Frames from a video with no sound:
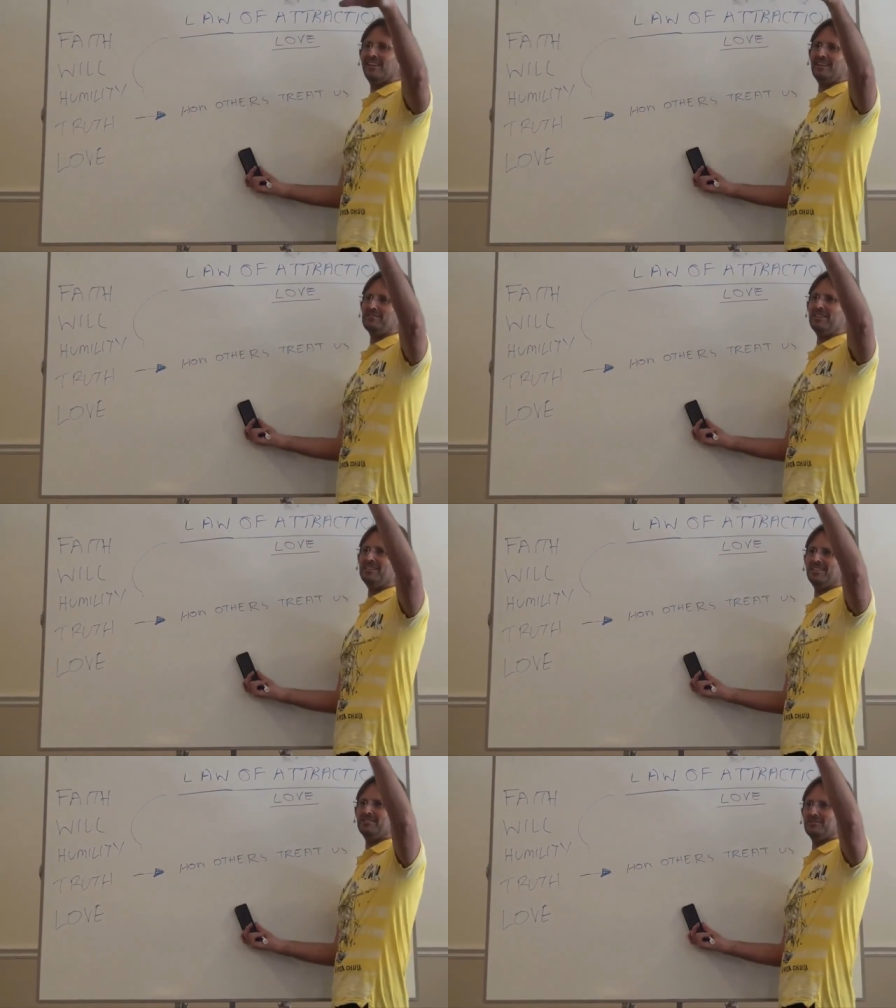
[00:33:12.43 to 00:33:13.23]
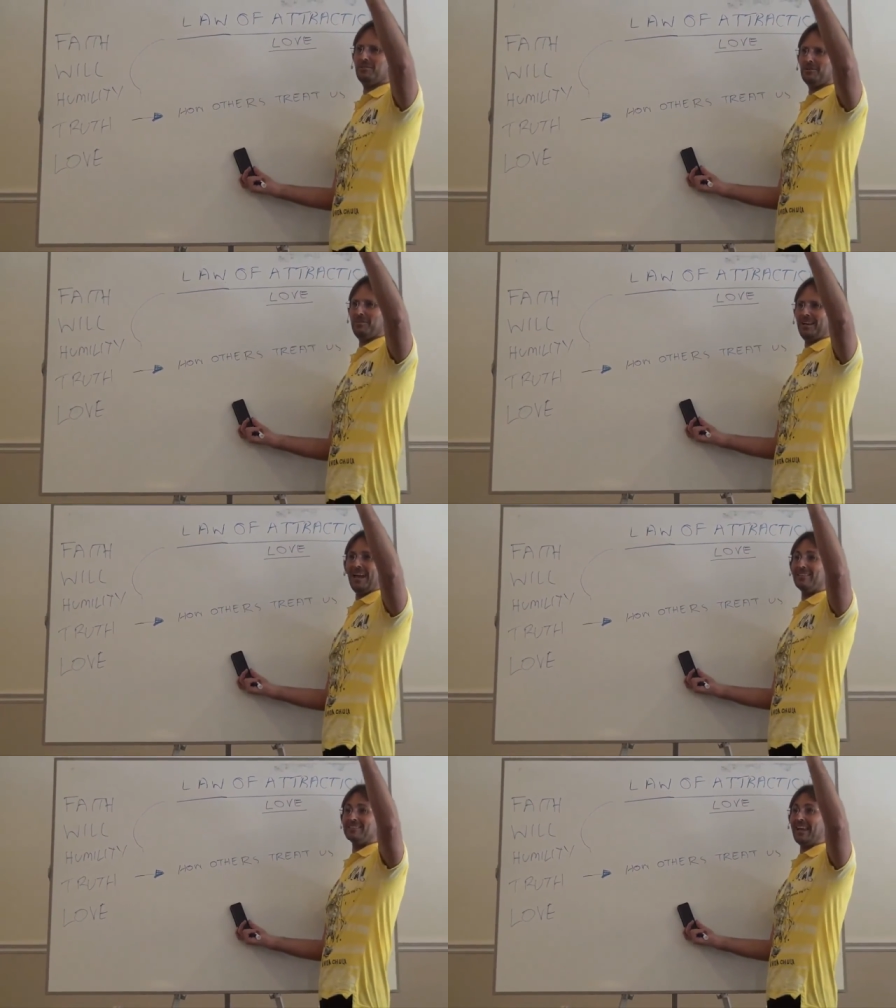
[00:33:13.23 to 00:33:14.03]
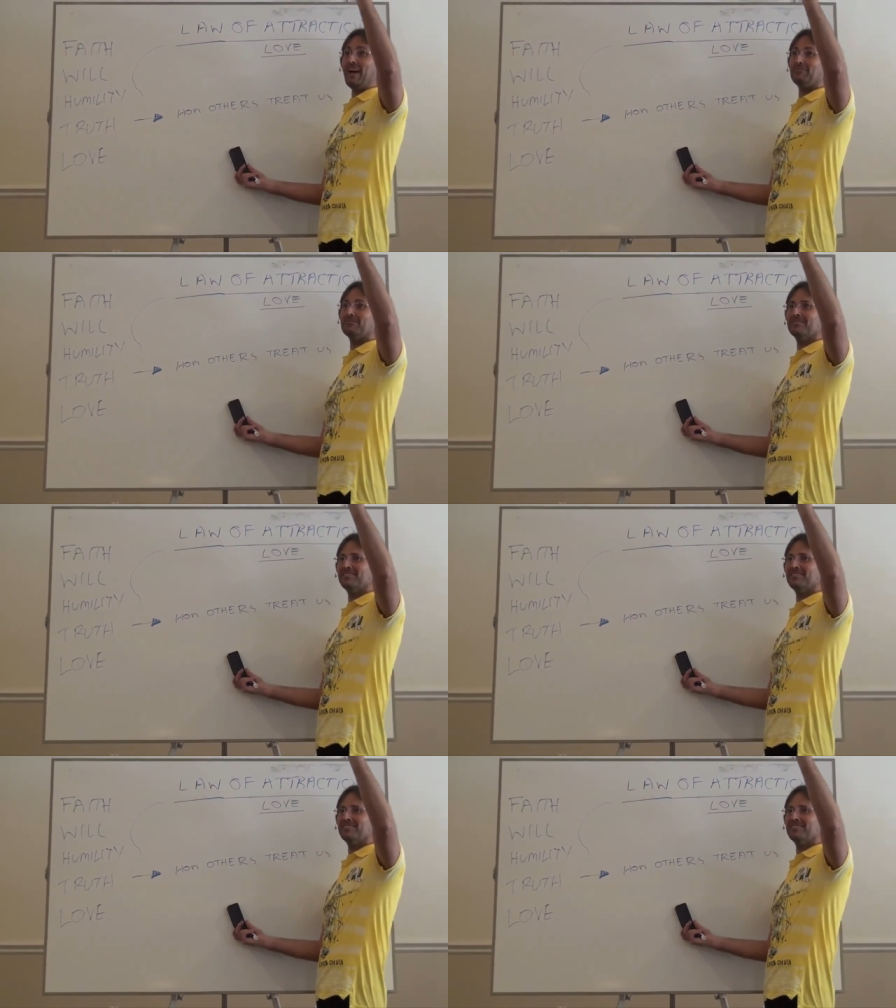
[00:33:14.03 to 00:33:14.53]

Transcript: It's easy to talk about other stuff,